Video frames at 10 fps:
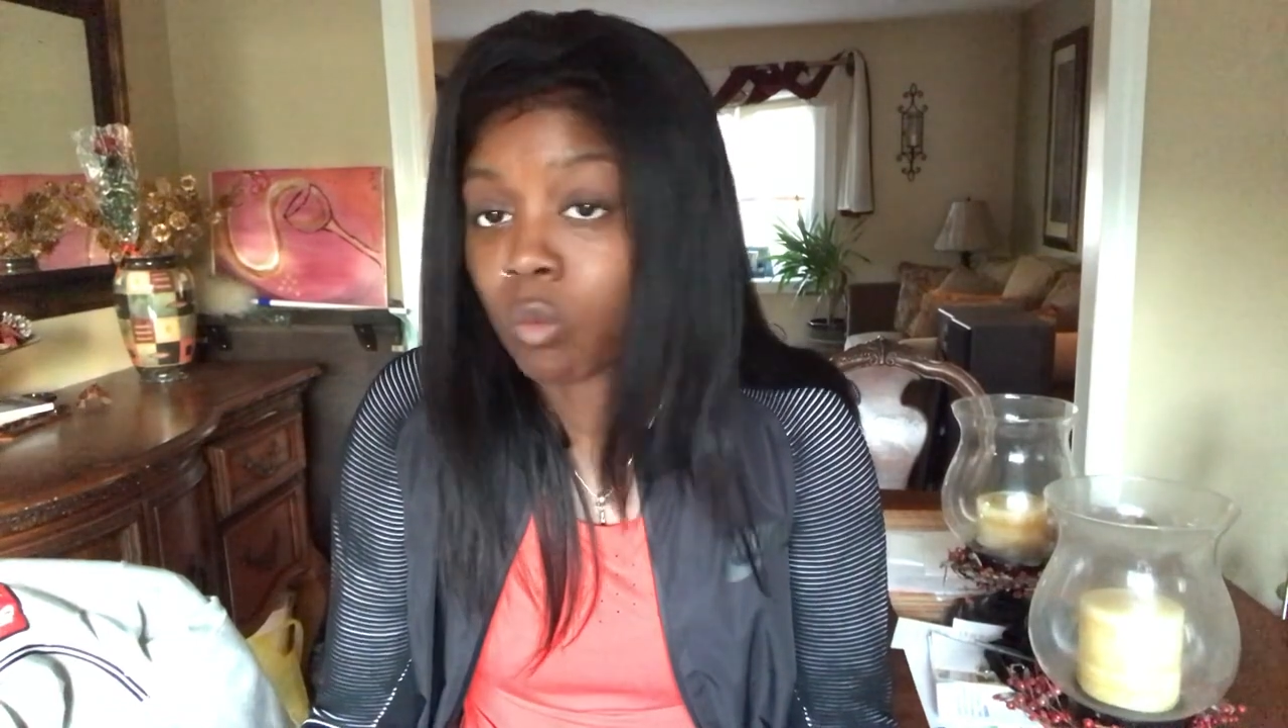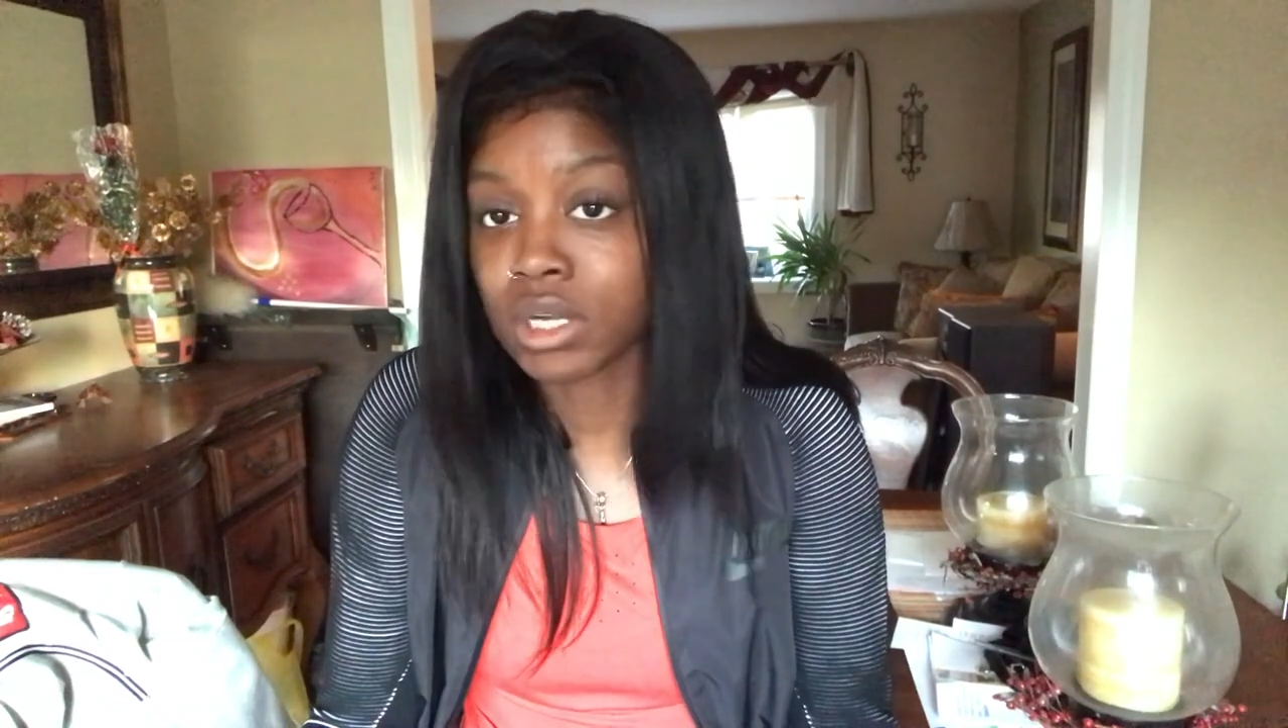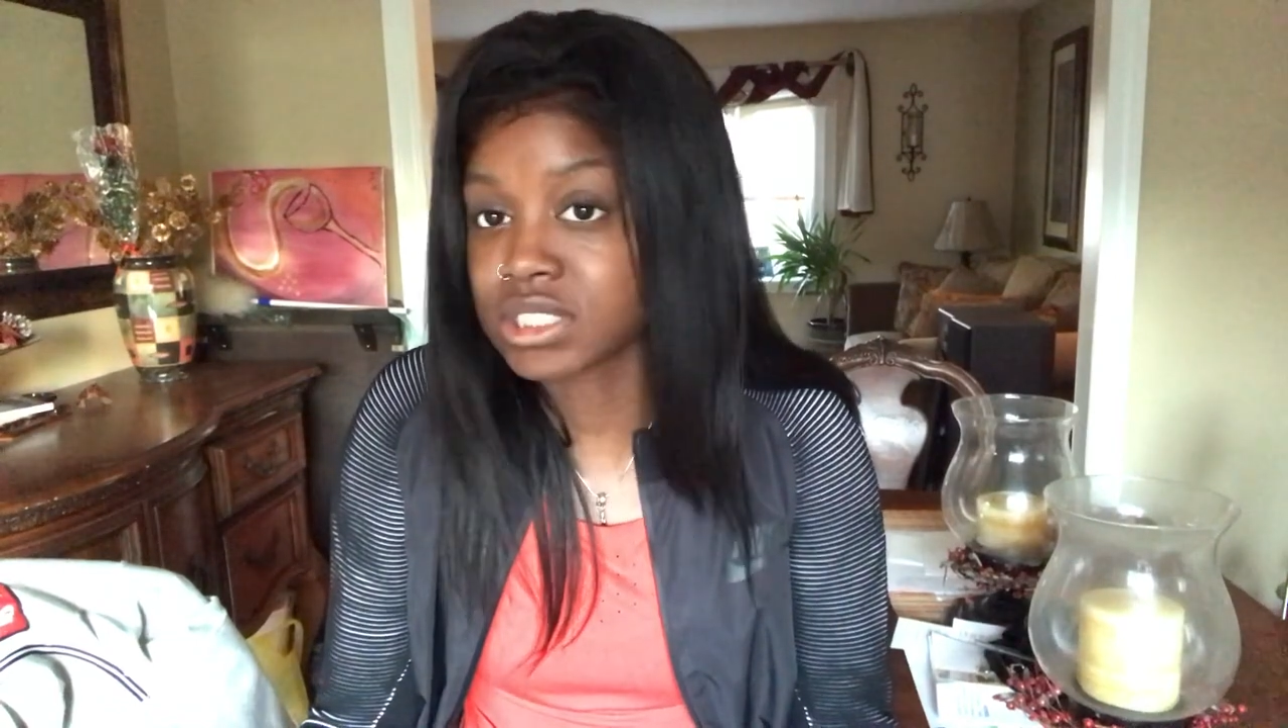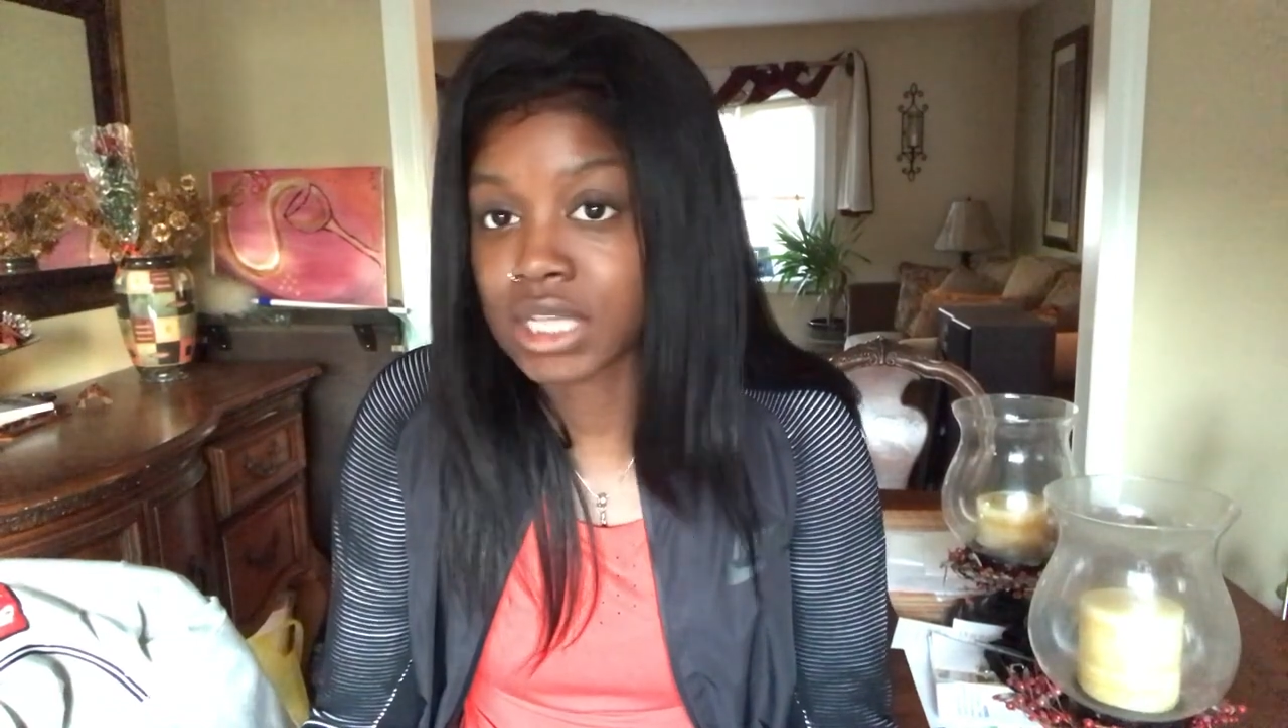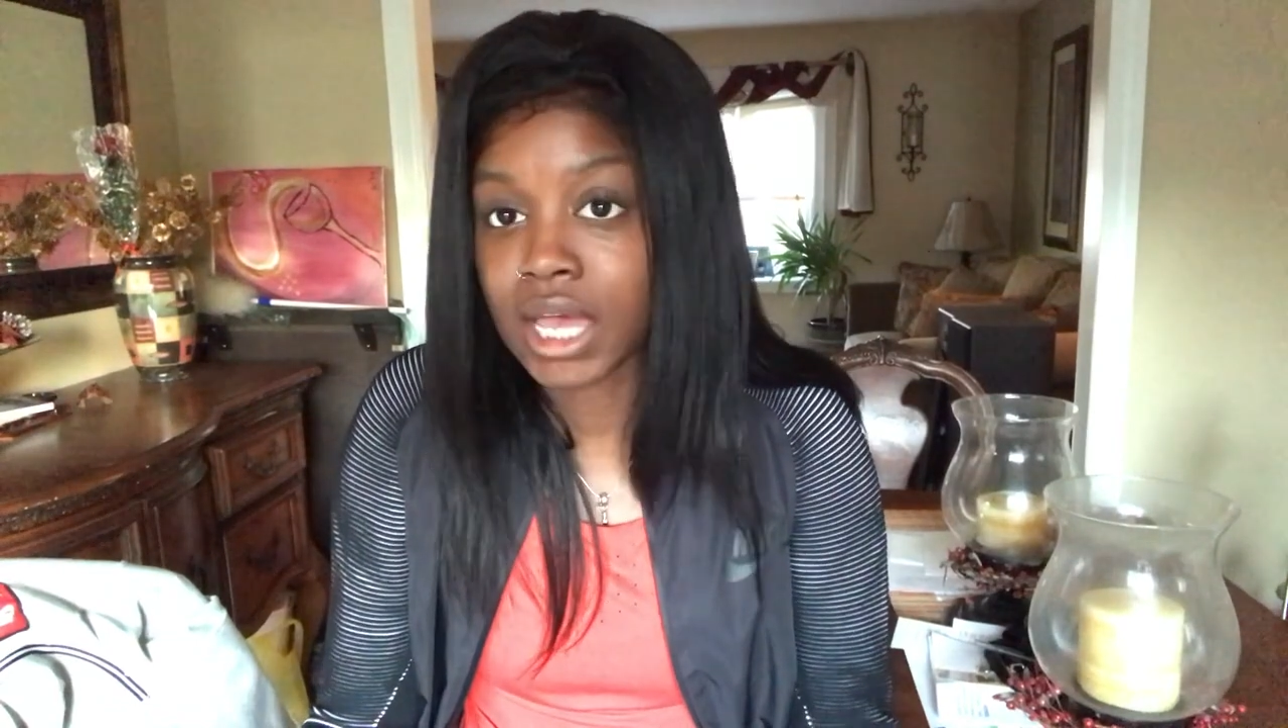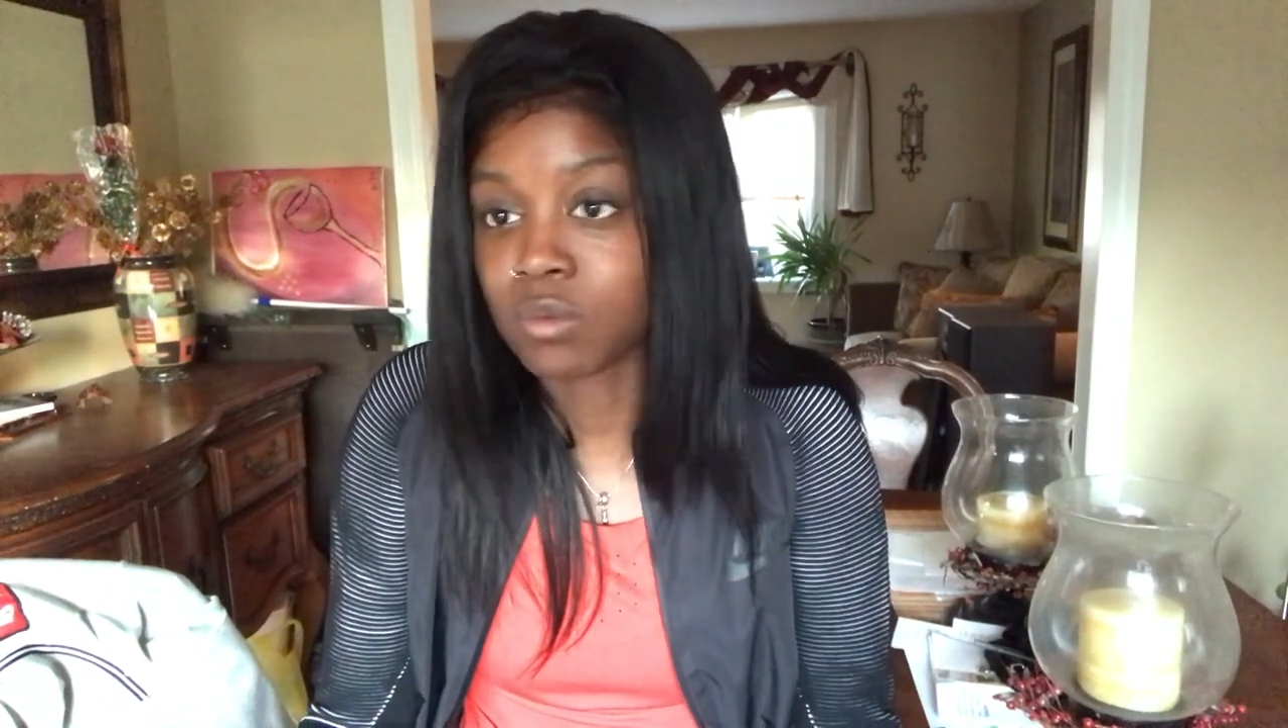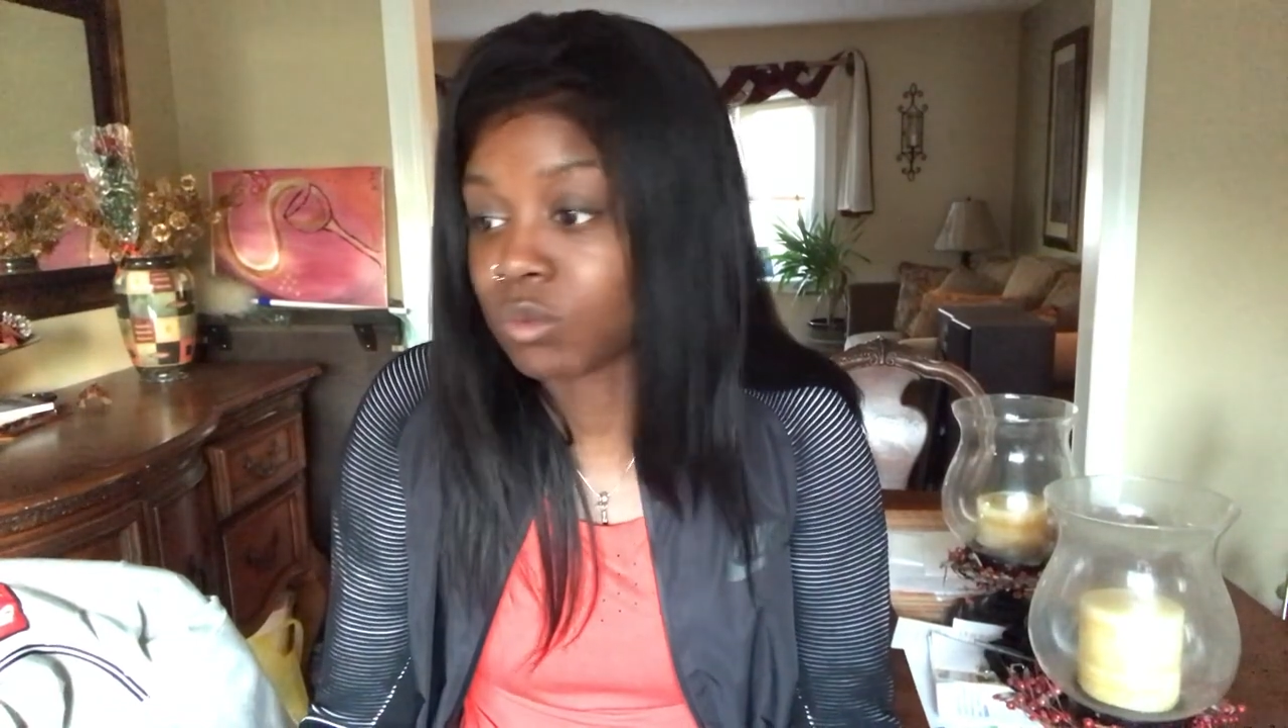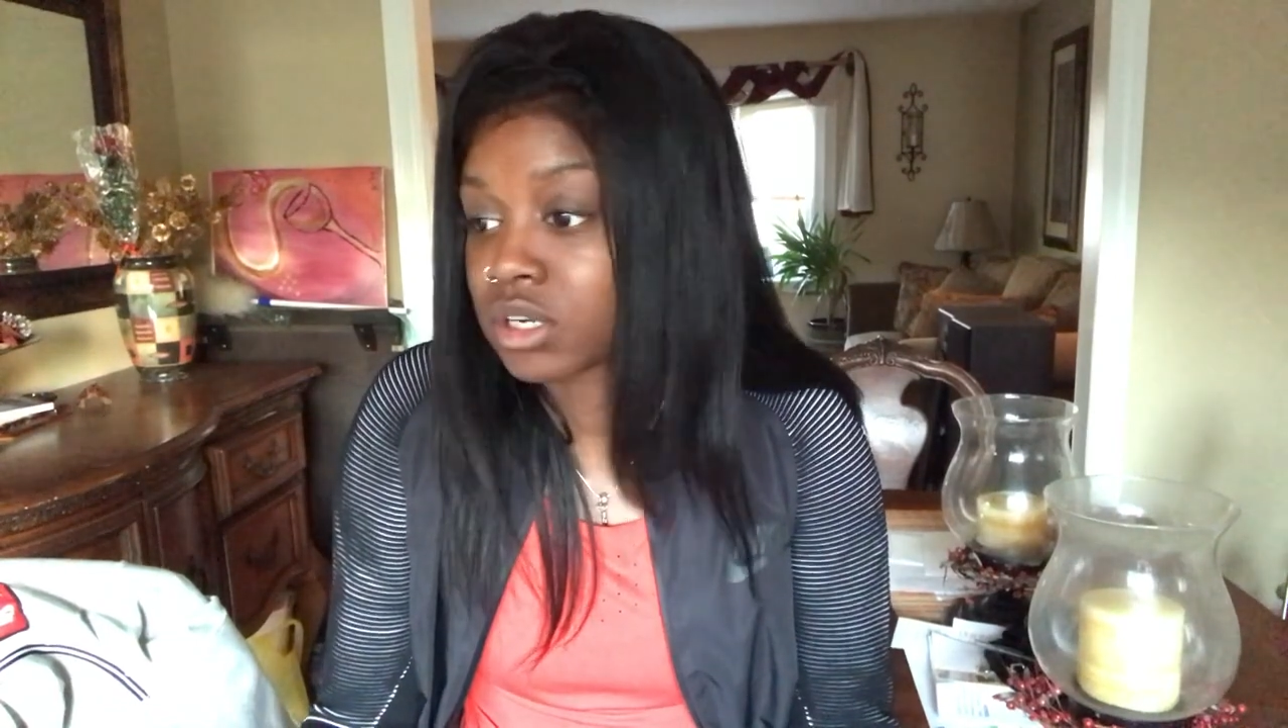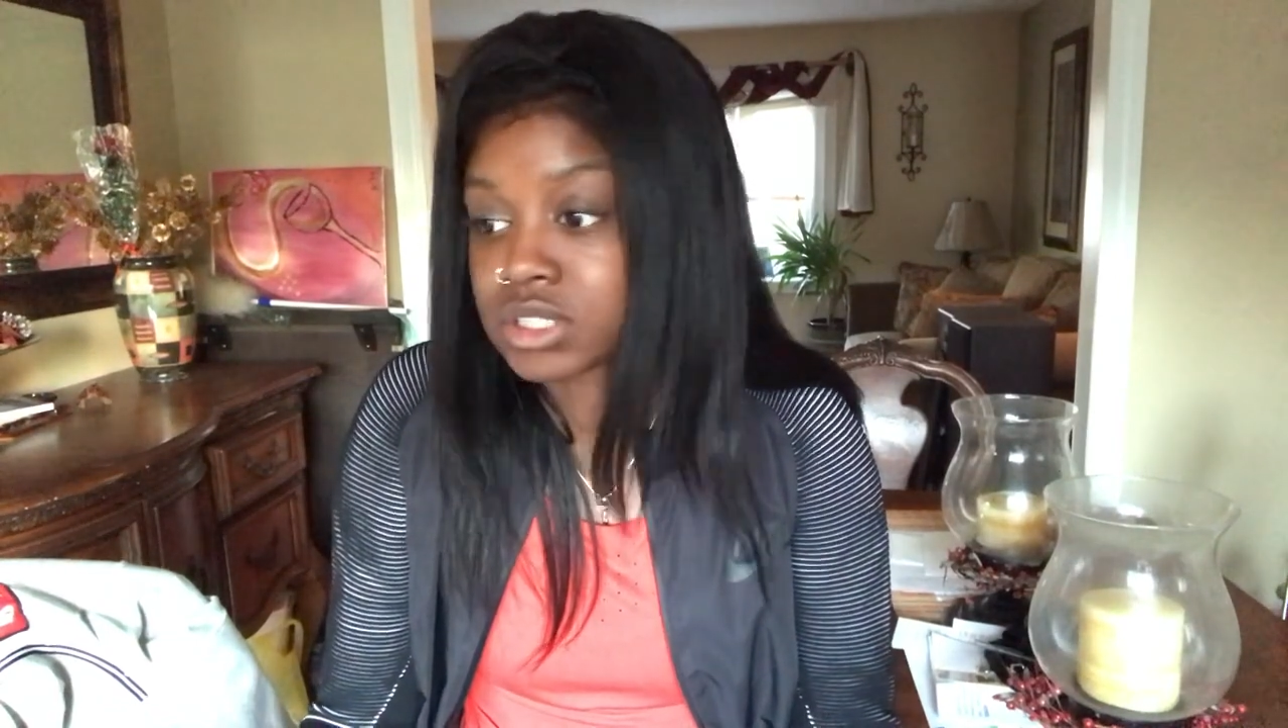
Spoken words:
what is that and where